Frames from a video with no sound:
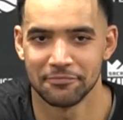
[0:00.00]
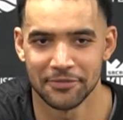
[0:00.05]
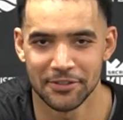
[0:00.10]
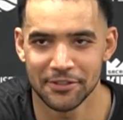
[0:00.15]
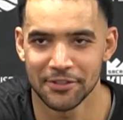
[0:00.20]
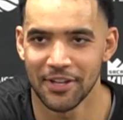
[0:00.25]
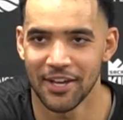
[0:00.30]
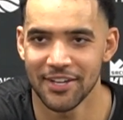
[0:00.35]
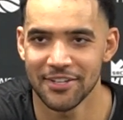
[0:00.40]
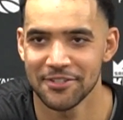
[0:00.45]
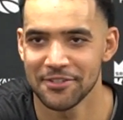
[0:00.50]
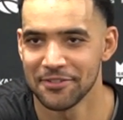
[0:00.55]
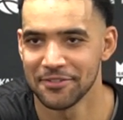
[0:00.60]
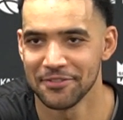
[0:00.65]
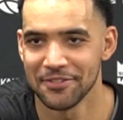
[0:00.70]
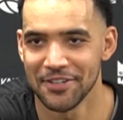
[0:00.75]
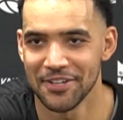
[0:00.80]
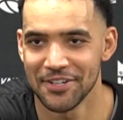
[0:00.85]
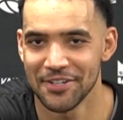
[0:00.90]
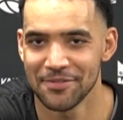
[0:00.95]
It's nice.
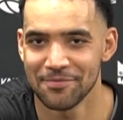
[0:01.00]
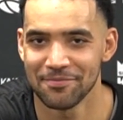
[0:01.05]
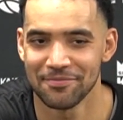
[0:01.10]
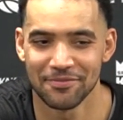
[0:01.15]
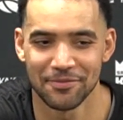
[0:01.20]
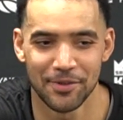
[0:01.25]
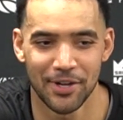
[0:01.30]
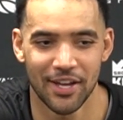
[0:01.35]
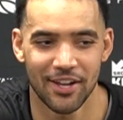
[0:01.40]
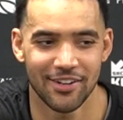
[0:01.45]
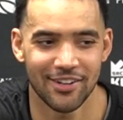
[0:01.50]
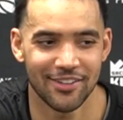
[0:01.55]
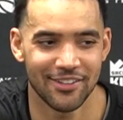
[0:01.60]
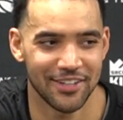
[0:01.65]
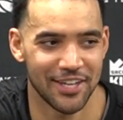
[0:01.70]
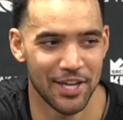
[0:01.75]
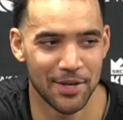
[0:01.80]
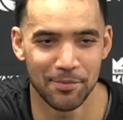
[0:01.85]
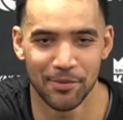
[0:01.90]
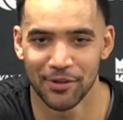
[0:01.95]
We got another
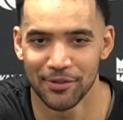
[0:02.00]
game